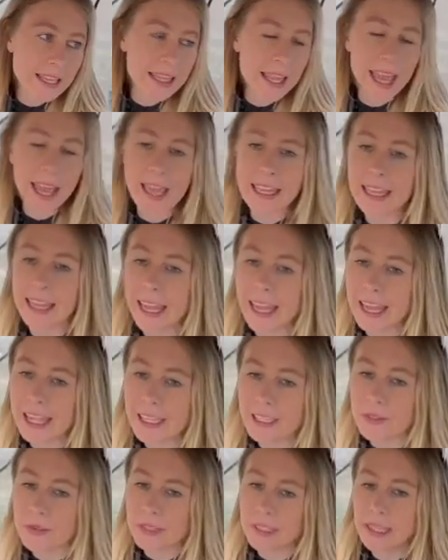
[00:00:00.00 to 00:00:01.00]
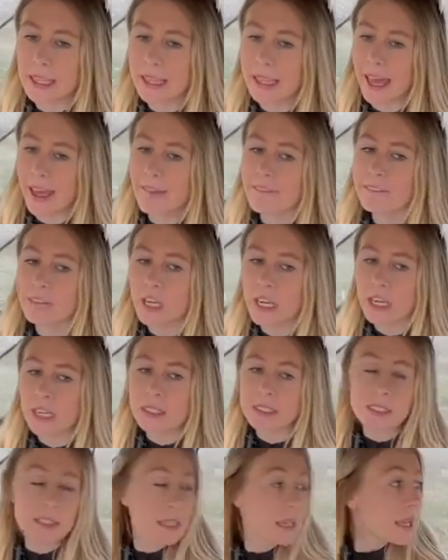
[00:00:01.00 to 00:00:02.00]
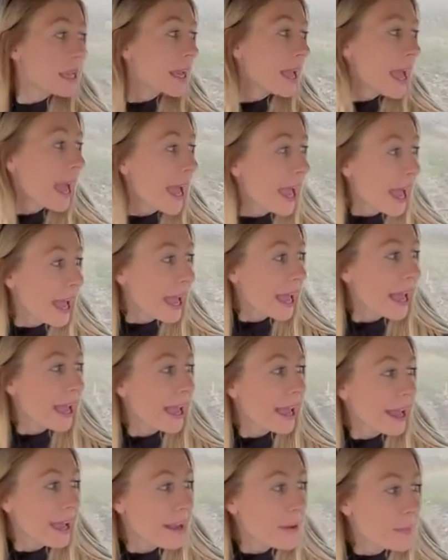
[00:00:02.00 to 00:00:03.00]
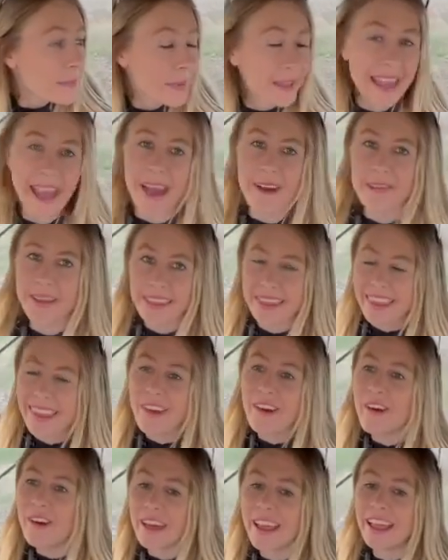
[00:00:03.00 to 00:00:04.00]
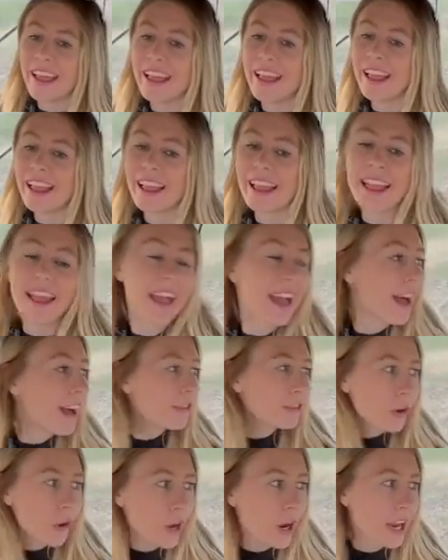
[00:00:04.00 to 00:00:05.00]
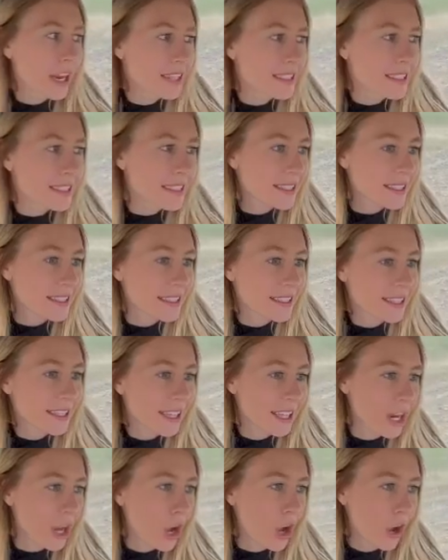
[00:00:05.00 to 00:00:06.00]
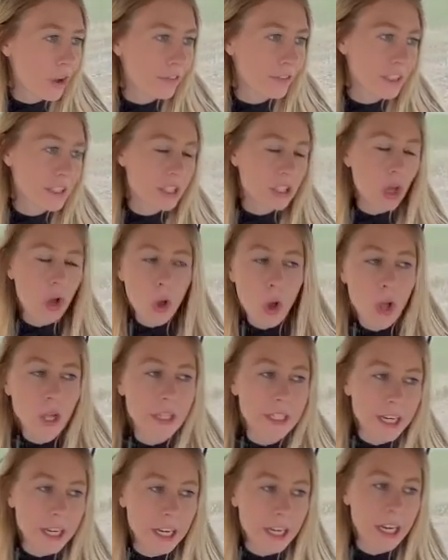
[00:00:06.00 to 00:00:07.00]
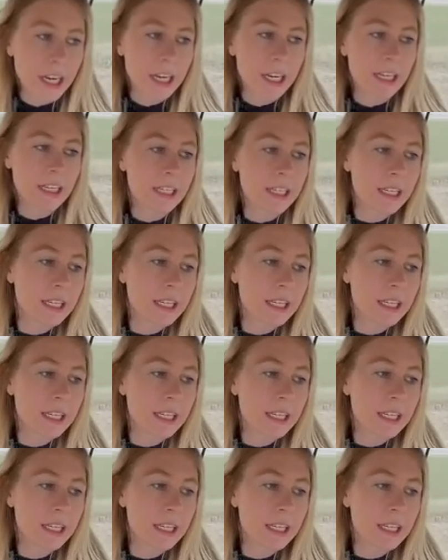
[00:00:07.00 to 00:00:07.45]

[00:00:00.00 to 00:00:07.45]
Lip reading: on the headlamps. We did that first. But yeah, with the oil, of course, if it's colder,